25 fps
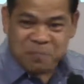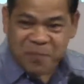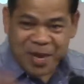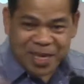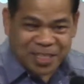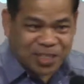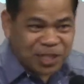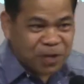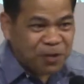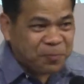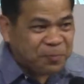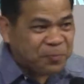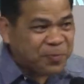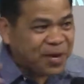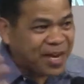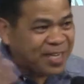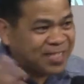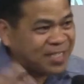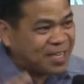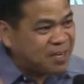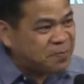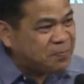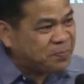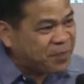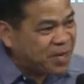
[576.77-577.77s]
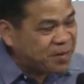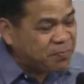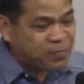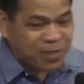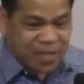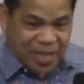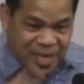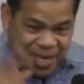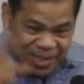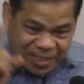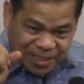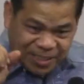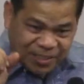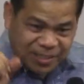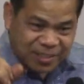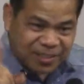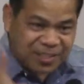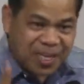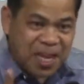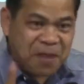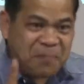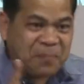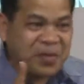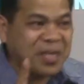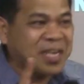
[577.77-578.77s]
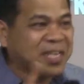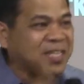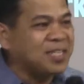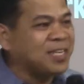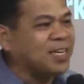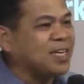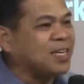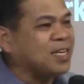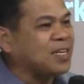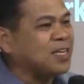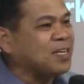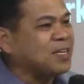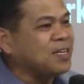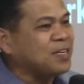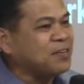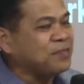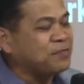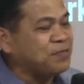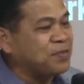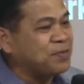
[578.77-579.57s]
Invite your friends and pray. Yes, definitely.